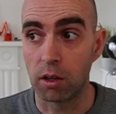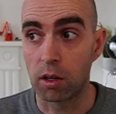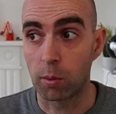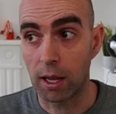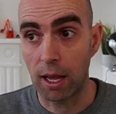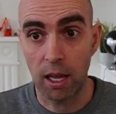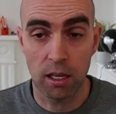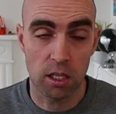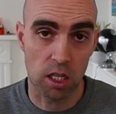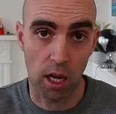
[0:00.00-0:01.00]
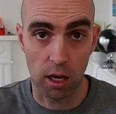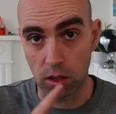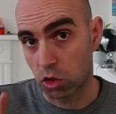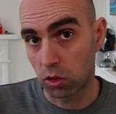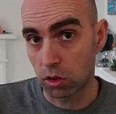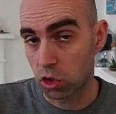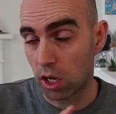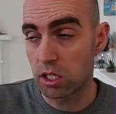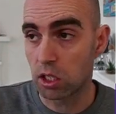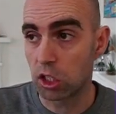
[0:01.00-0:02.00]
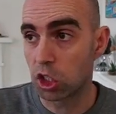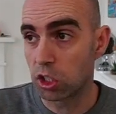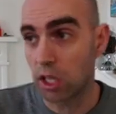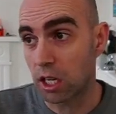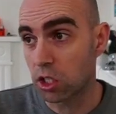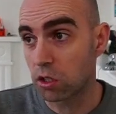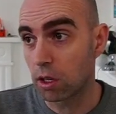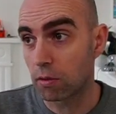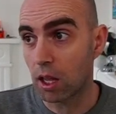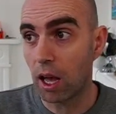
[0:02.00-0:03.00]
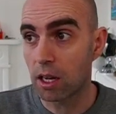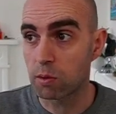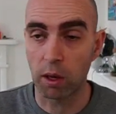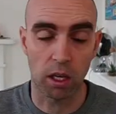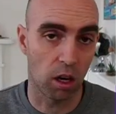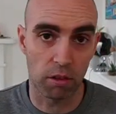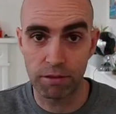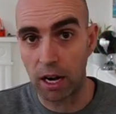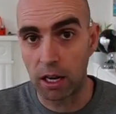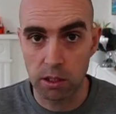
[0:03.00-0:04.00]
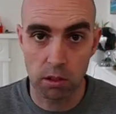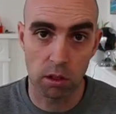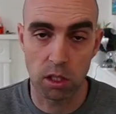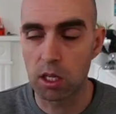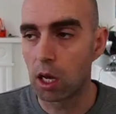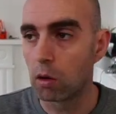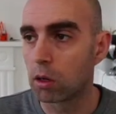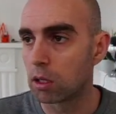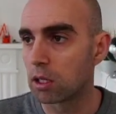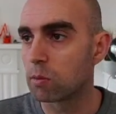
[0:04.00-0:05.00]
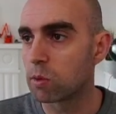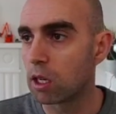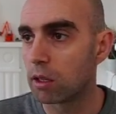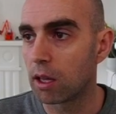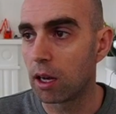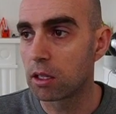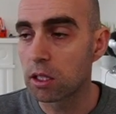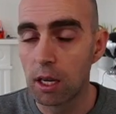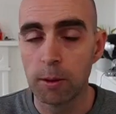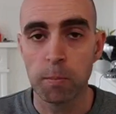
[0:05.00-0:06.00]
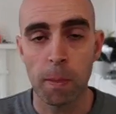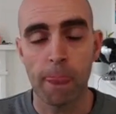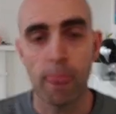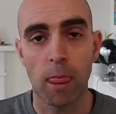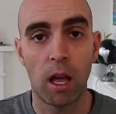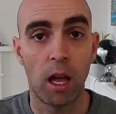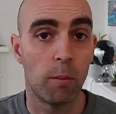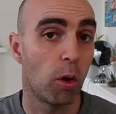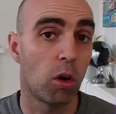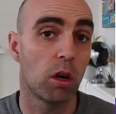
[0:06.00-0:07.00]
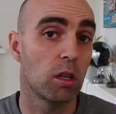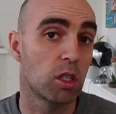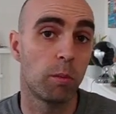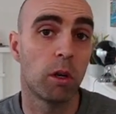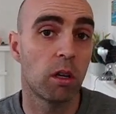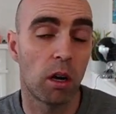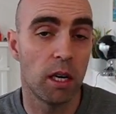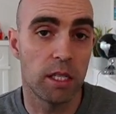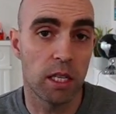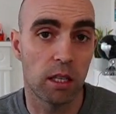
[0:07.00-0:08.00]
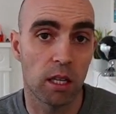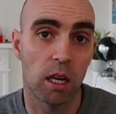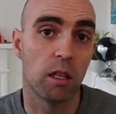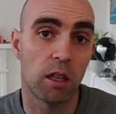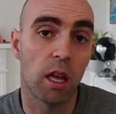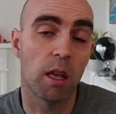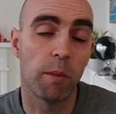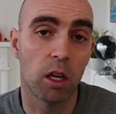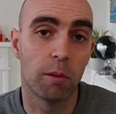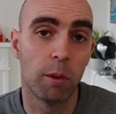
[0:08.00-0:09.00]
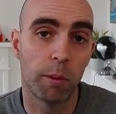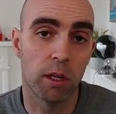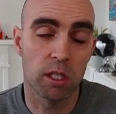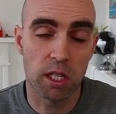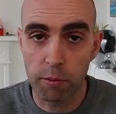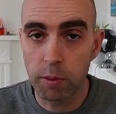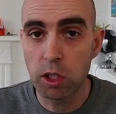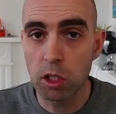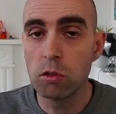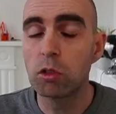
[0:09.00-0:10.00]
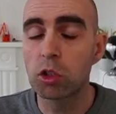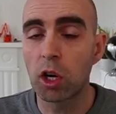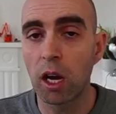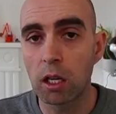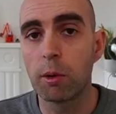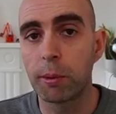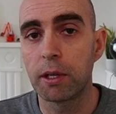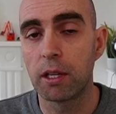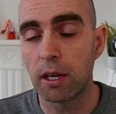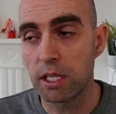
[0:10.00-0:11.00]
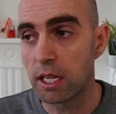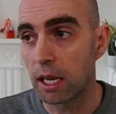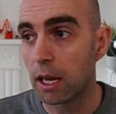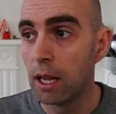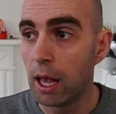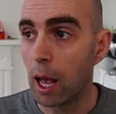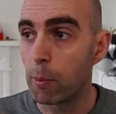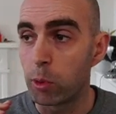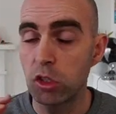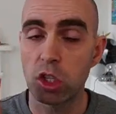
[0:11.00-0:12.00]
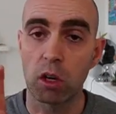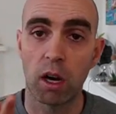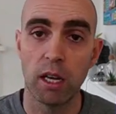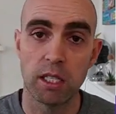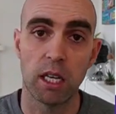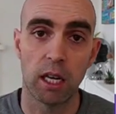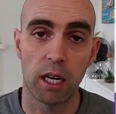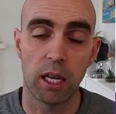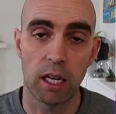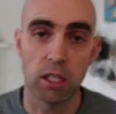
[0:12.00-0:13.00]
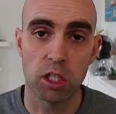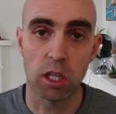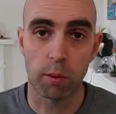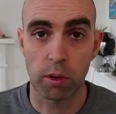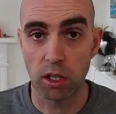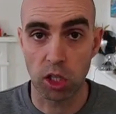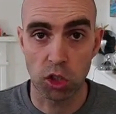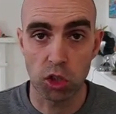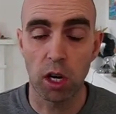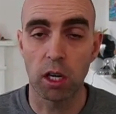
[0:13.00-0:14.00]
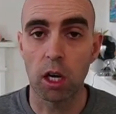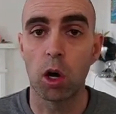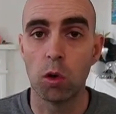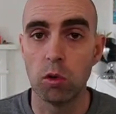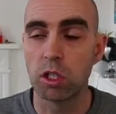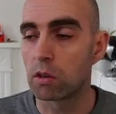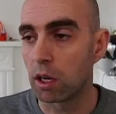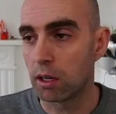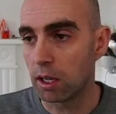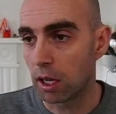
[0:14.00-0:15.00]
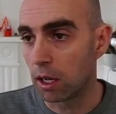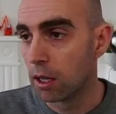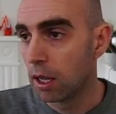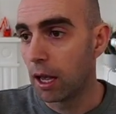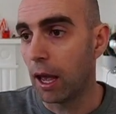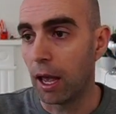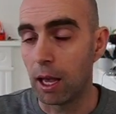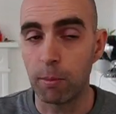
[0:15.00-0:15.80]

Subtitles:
planet and trace the trajectory of that, make it go faster or slower or something like that. Or some other idea that you might come up with yourself. But do try and come up with an idea and put your idea into your project. Try and code your idea and